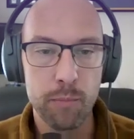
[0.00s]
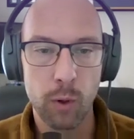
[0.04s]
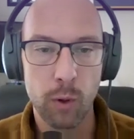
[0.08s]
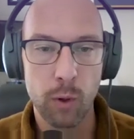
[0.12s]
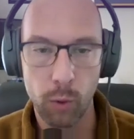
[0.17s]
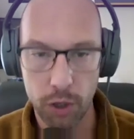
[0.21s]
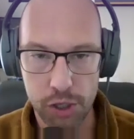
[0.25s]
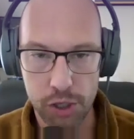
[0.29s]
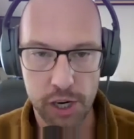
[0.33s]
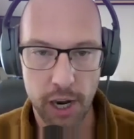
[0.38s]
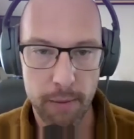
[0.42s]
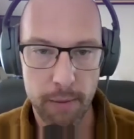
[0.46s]

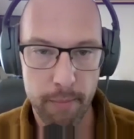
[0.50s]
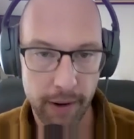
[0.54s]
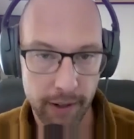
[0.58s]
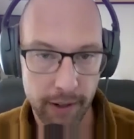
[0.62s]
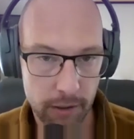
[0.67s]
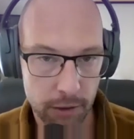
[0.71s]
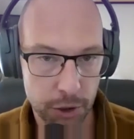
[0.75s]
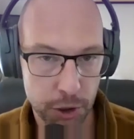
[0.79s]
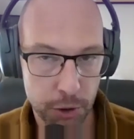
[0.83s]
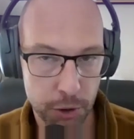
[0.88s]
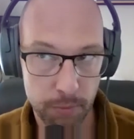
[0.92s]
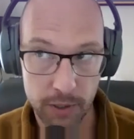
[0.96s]
where John
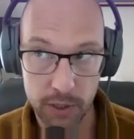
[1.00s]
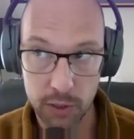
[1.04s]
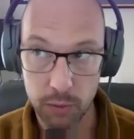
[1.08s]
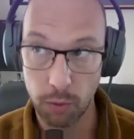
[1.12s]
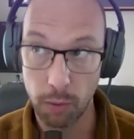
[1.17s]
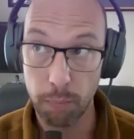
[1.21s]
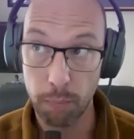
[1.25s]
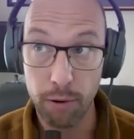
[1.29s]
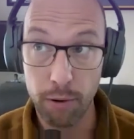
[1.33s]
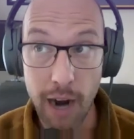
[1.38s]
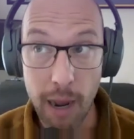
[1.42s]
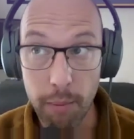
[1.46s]
Michael Schmitz will
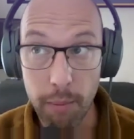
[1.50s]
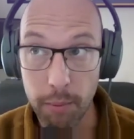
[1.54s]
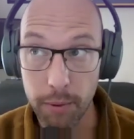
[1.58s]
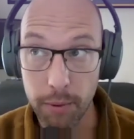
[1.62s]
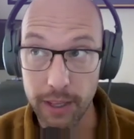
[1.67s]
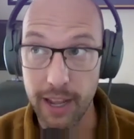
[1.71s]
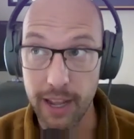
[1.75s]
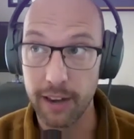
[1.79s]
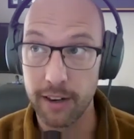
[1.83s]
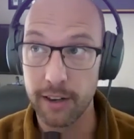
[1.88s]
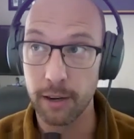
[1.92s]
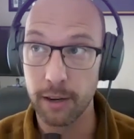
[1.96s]

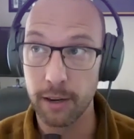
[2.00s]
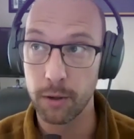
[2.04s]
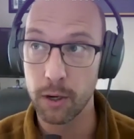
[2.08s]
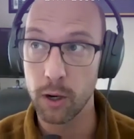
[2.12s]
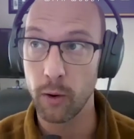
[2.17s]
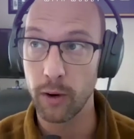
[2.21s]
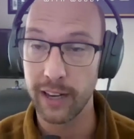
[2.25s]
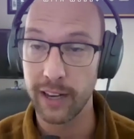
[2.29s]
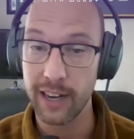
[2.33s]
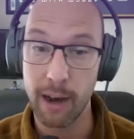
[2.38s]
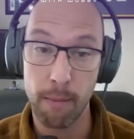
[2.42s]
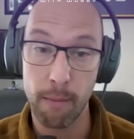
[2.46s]
probably end up
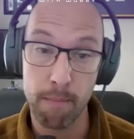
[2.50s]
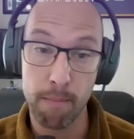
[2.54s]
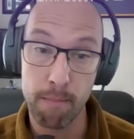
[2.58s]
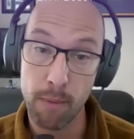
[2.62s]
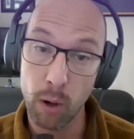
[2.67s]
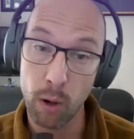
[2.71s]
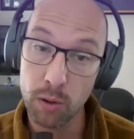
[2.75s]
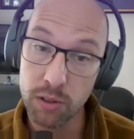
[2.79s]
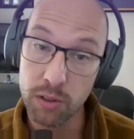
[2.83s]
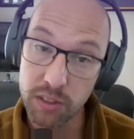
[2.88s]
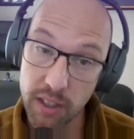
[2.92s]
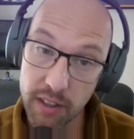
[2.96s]
going. Now,
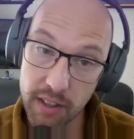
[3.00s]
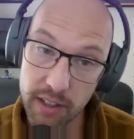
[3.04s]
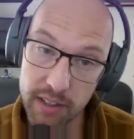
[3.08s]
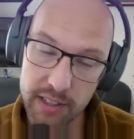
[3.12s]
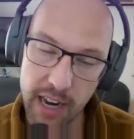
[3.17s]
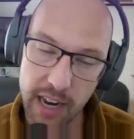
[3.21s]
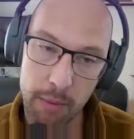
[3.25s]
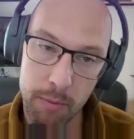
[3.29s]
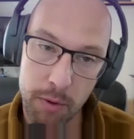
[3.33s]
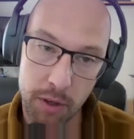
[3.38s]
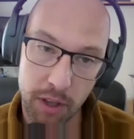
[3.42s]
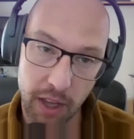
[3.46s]
most of the
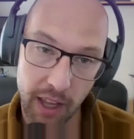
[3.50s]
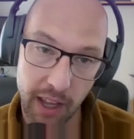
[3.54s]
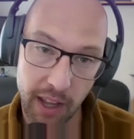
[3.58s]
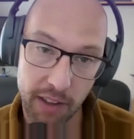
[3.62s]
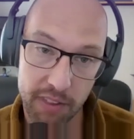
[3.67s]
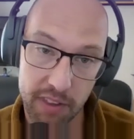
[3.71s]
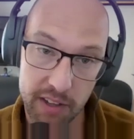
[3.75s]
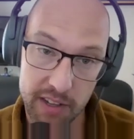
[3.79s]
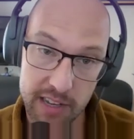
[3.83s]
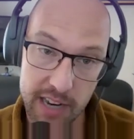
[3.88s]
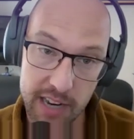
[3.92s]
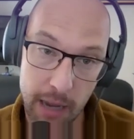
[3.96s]
time you can get
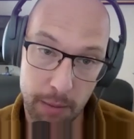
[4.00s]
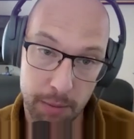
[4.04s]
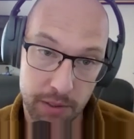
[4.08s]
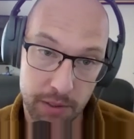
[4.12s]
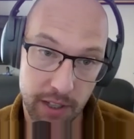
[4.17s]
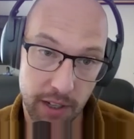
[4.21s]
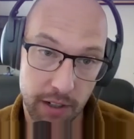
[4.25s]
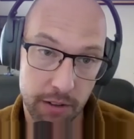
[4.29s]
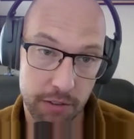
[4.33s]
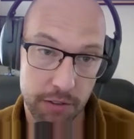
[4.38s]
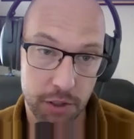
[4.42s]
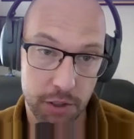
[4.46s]
the top
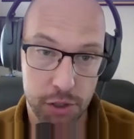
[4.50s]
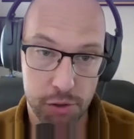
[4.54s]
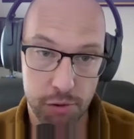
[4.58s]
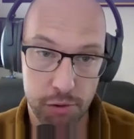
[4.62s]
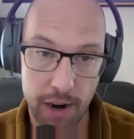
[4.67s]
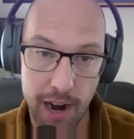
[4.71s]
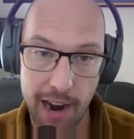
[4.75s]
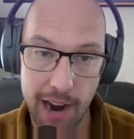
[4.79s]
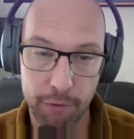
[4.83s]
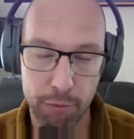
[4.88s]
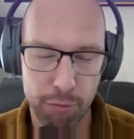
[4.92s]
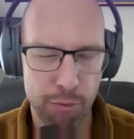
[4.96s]
center in the
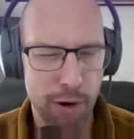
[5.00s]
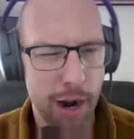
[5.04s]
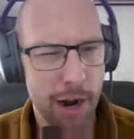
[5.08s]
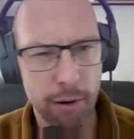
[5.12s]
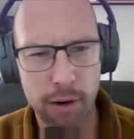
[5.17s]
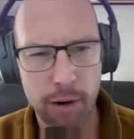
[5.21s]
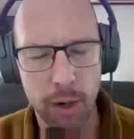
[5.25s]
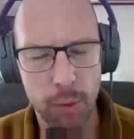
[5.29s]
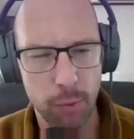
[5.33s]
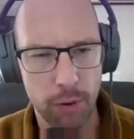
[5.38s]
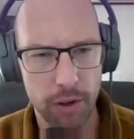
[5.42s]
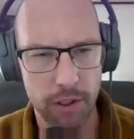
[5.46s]
draft right
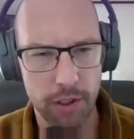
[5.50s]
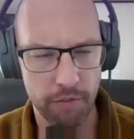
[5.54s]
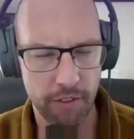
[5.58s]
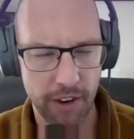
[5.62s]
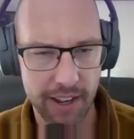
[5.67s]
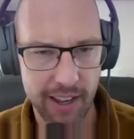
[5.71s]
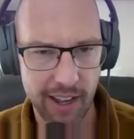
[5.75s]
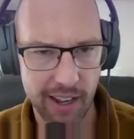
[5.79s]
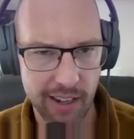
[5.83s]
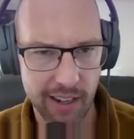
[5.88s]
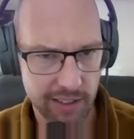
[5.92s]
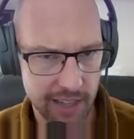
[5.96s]
around where the
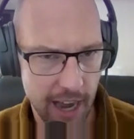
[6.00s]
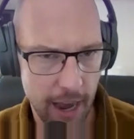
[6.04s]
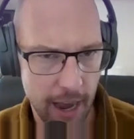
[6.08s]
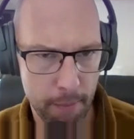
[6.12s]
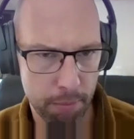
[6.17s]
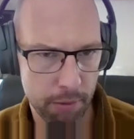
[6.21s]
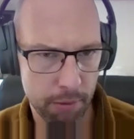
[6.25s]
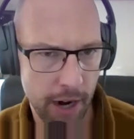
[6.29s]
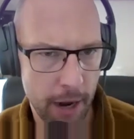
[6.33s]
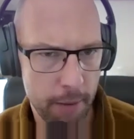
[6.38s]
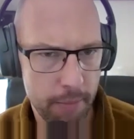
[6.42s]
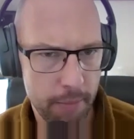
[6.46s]
Vikings got
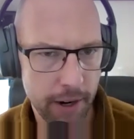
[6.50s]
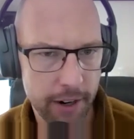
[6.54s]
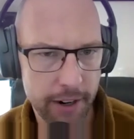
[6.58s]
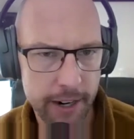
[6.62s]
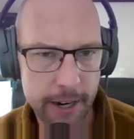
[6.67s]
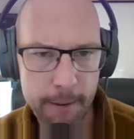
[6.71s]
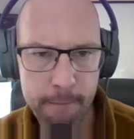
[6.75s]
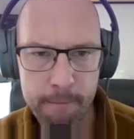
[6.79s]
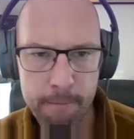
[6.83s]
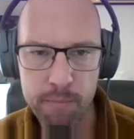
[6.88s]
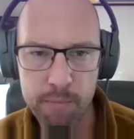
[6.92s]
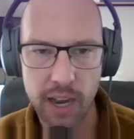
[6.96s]

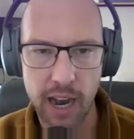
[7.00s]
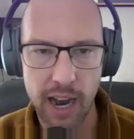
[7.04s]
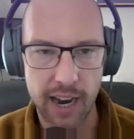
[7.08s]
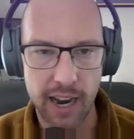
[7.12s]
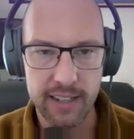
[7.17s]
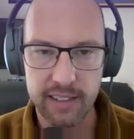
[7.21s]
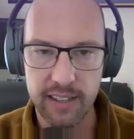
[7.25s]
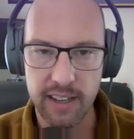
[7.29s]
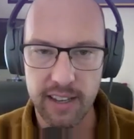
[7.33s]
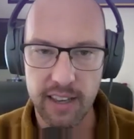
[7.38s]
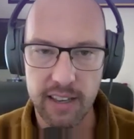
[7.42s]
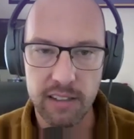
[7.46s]
Bradbury, high
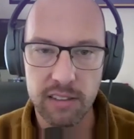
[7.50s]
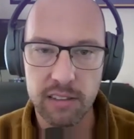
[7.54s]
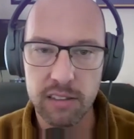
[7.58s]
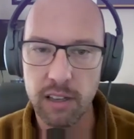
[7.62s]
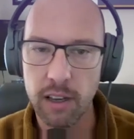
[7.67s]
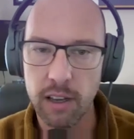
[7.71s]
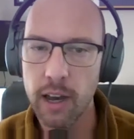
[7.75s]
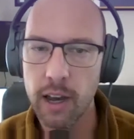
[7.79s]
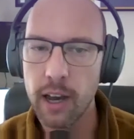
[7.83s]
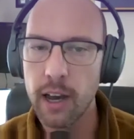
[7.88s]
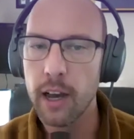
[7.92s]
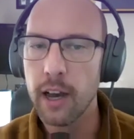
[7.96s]
teens.
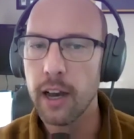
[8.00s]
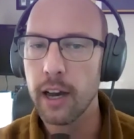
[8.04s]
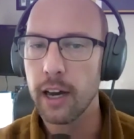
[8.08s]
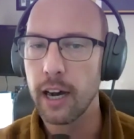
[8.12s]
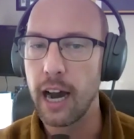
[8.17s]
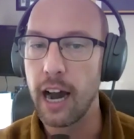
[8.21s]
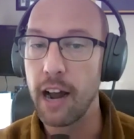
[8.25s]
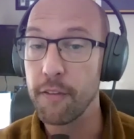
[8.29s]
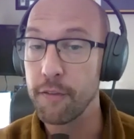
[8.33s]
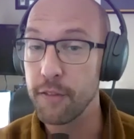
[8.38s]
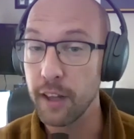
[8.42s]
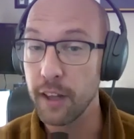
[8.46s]

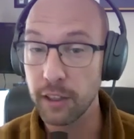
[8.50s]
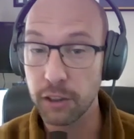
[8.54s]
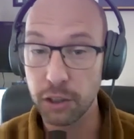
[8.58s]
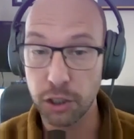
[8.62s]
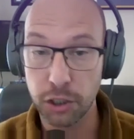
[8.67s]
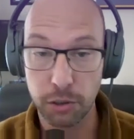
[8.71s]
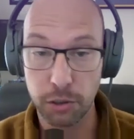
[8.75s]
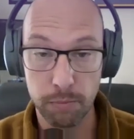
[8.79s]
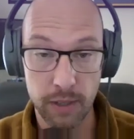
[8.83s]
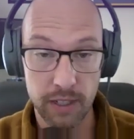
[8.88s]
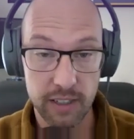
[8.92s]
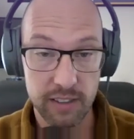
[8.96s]
I think
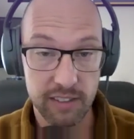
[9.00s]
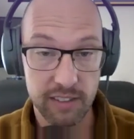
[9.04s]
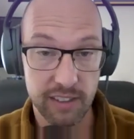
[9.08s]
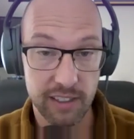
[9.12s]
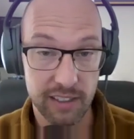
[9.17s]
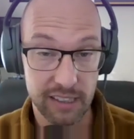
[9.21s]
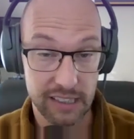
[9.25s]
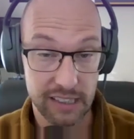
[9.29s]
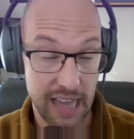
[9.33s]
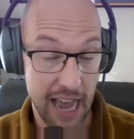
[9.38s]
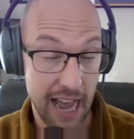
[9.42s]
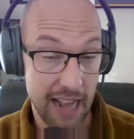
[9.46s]
Schmitz
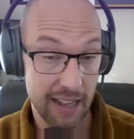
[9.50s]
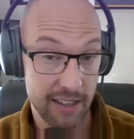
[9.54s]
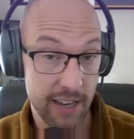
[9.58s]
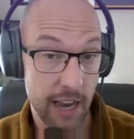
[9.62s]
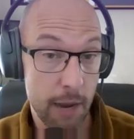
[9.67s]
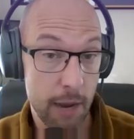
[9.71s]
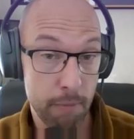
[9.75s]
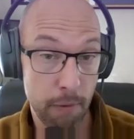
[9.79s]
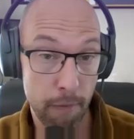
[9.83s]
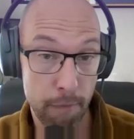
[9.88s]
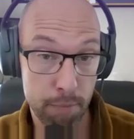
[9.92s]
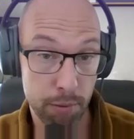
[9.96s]
is that
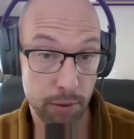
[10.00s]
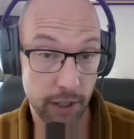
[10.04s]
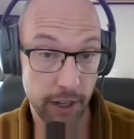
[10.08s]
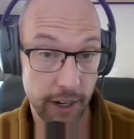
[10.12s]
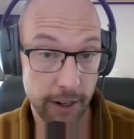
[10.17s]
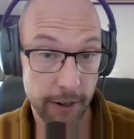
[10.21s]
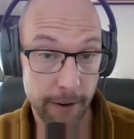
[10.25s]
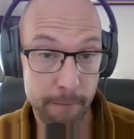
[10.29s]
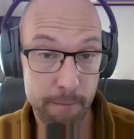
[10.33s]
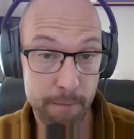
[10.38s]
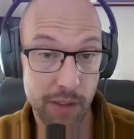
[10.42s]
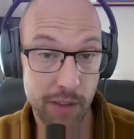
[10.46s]
type of
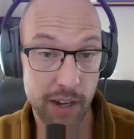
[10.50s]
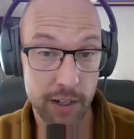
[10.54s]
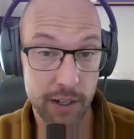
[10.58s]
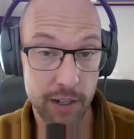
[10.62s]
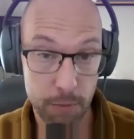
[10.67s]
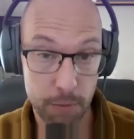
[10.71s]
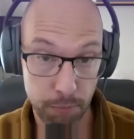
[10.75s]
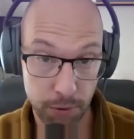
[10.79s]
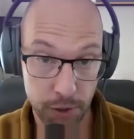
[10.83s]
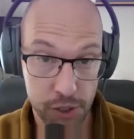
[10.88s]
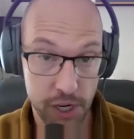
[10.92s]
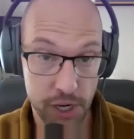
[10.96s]
player, and he's
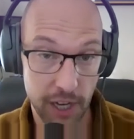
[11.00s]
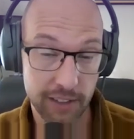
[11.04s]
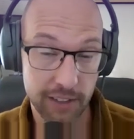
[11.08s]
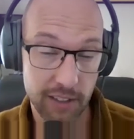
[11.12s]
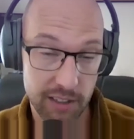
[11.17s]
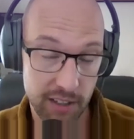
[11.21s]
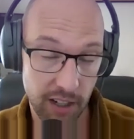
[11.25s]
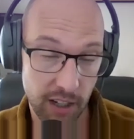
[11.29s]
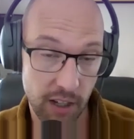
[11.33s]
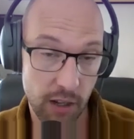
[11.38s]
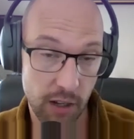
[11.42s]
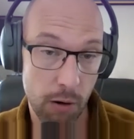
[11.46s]
projected
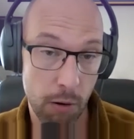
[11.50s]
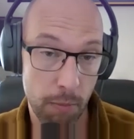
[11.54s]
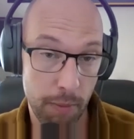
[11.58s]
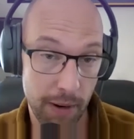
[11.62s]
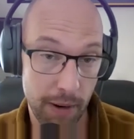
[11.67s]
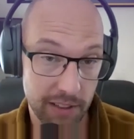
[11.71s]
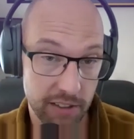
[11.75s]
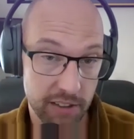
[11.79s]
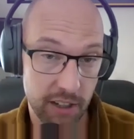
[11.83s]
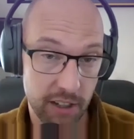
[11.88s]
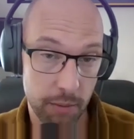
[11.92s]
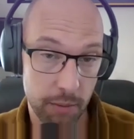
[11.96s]
to go by
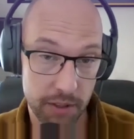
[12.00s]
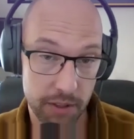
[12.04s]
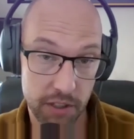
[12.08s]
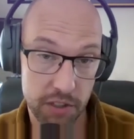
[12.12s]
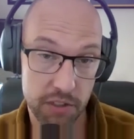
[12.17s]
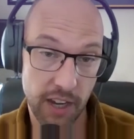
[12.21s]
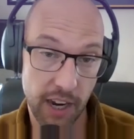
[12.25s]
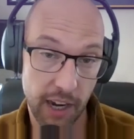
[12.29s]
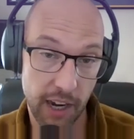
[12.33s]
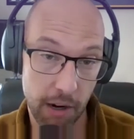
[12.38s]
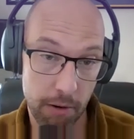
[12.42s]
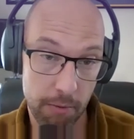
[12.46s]
some in the
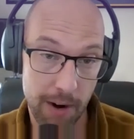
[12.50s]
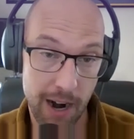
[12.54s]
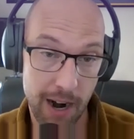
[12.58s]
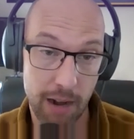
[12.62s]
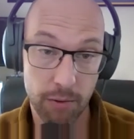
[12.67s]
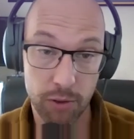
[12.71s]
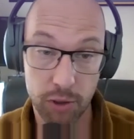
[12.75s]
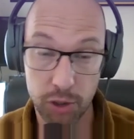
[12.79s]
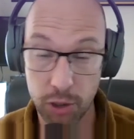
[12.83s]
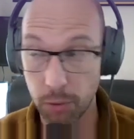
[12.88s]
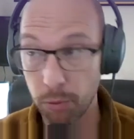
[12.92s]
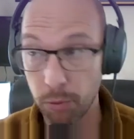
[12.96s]
second
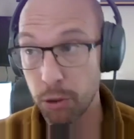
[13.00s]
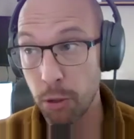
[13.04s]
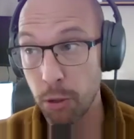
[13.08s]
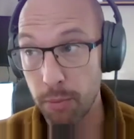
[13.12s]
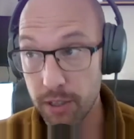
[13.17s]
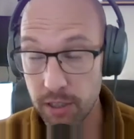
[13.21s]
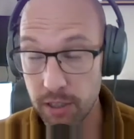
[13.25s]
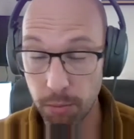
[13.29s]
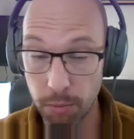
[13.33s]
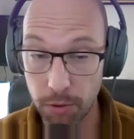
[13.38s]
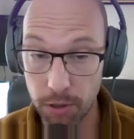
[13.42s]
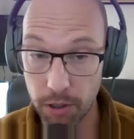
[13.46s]
round. So could be
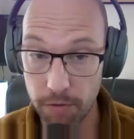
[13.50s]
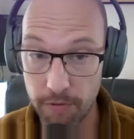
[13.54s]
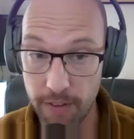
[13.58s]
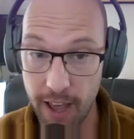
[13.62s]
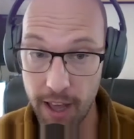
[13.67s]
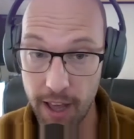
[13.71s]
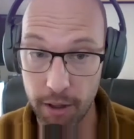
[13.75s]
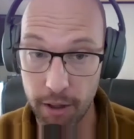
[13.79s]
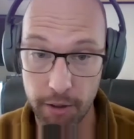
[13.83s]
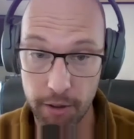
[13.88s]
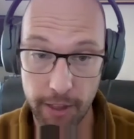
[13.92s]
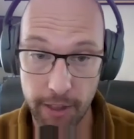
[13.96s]
some good
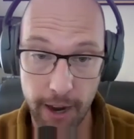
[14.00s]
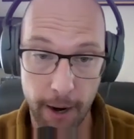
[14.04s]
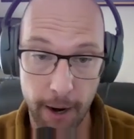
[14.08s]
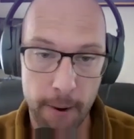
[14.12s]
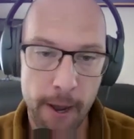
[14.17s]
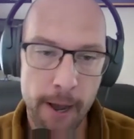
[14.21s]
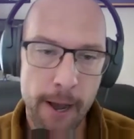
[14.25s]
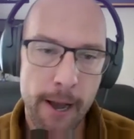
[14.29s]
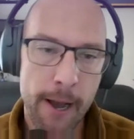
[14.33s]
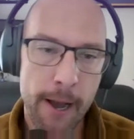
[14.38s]
value there.